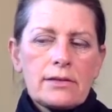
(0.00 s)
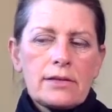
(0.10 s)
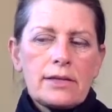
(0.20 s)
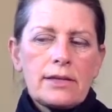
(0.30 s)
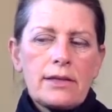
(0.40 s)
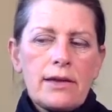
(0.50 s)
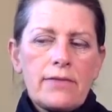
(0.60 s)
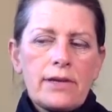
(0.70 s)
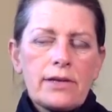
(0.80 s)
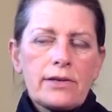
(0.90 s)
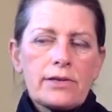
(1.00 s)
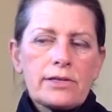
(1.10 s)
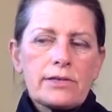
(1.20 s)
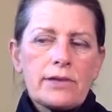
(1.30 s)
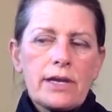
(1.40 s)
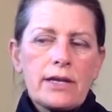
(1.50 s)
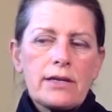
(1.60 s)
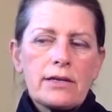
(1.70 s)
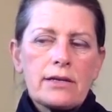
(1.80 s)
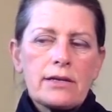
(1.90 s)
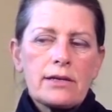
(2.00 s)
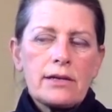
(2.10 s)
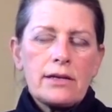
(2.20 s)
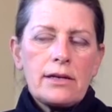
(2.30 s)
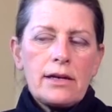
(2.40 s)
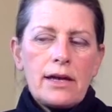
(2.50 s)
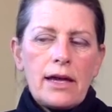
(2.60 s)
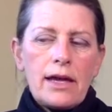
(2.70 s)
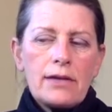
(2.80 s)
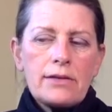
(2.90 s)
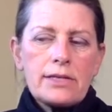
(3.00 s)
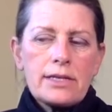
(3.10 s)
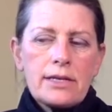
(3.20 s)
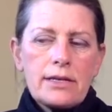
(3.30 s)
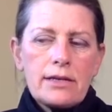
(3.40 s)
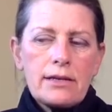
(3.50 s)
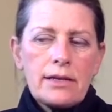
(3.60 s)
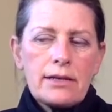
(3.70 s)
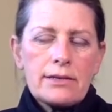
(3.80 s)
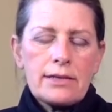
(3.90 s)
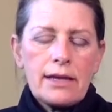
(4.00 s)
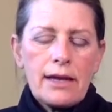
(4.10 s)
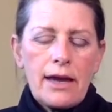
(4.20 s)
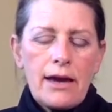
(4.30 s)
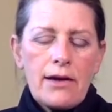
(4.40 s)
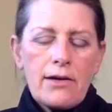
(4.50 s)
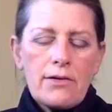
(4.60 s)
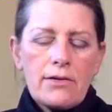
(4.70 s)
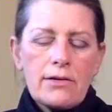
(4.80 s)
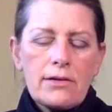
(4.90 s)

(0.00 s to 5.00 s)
Let the loving, nurturing energy that is cacao